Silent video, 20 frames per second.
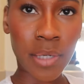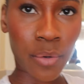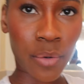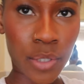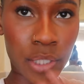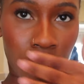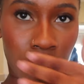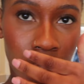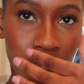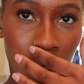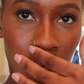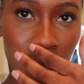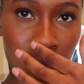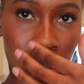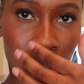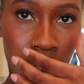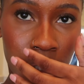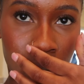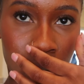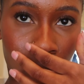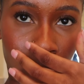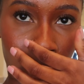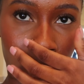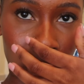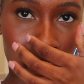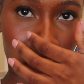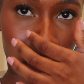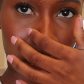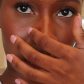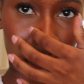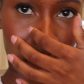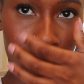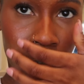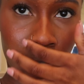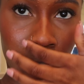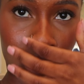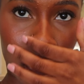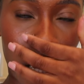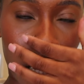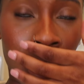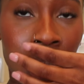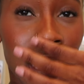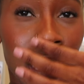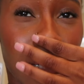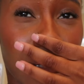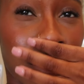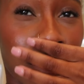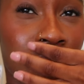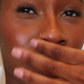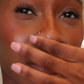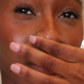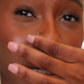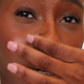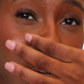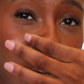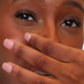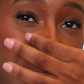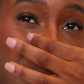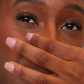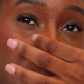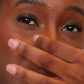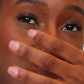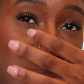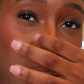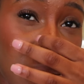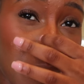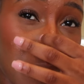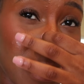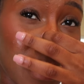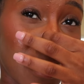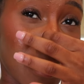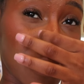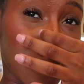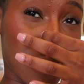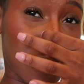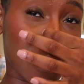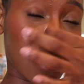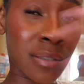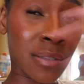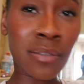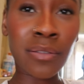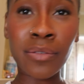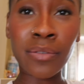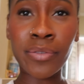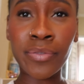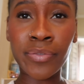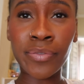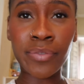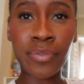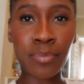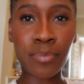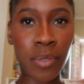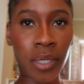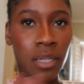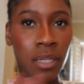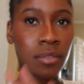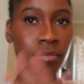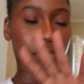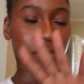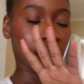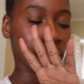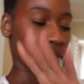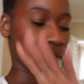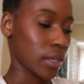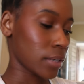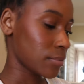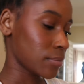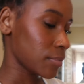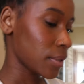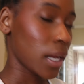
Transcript: I wish I didn't have texture on my skin. It's actually really pissing me off, but it's fine.